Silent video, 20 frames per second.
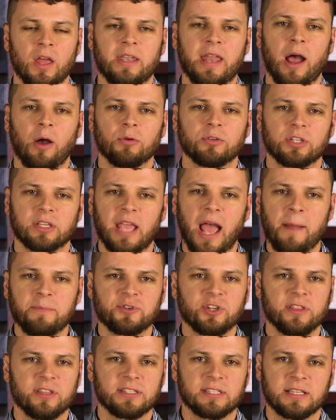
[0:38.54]
Now, to
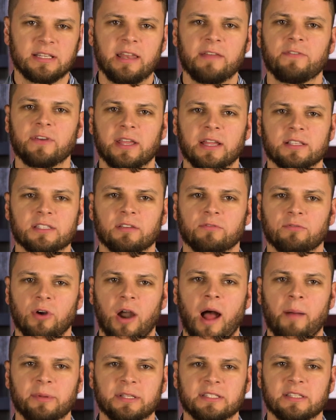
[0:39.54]
capture the significance of
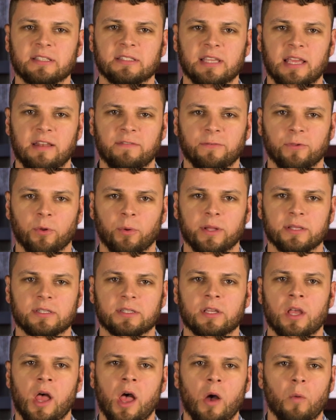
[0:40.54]
Robinson's
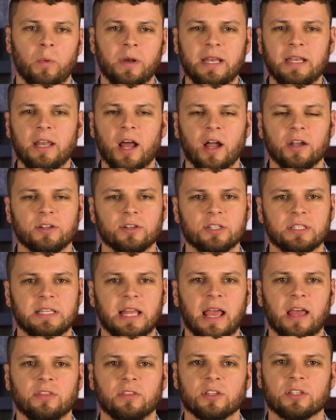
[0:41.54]
influence, we need to
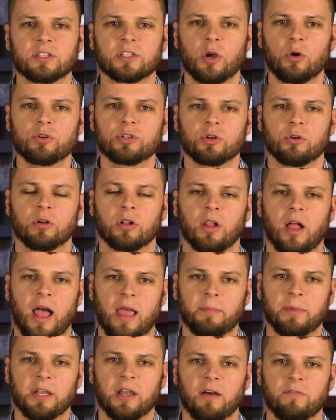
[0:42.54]
understand the social
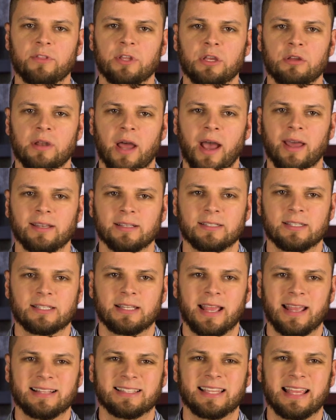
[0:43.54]
climate of the United
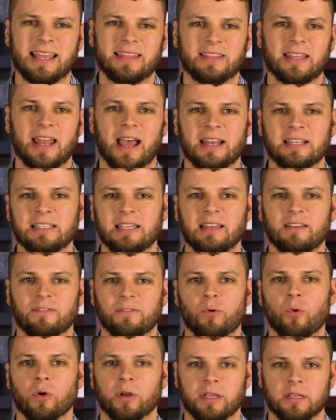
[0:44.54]
States in the
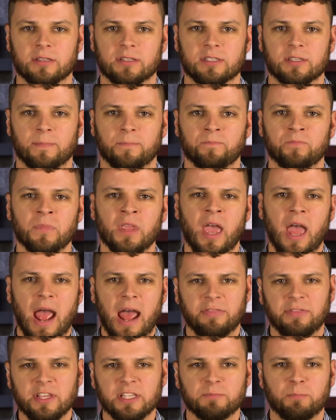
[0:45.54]
1940s.
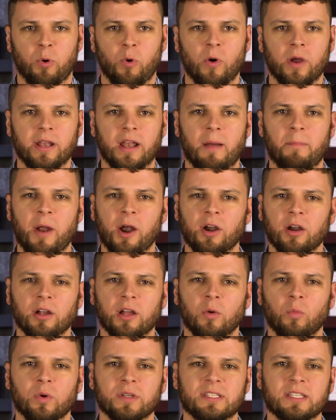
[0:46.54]
At this point,
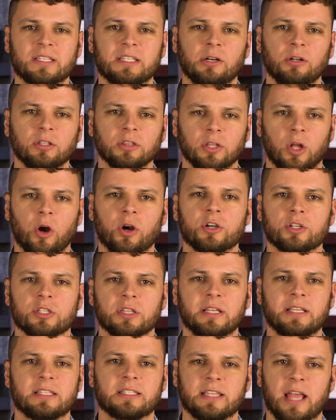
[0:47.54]
America was still
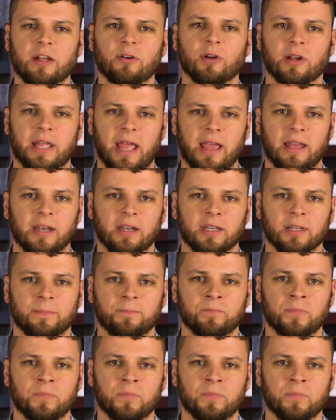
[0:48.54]
largely segregated.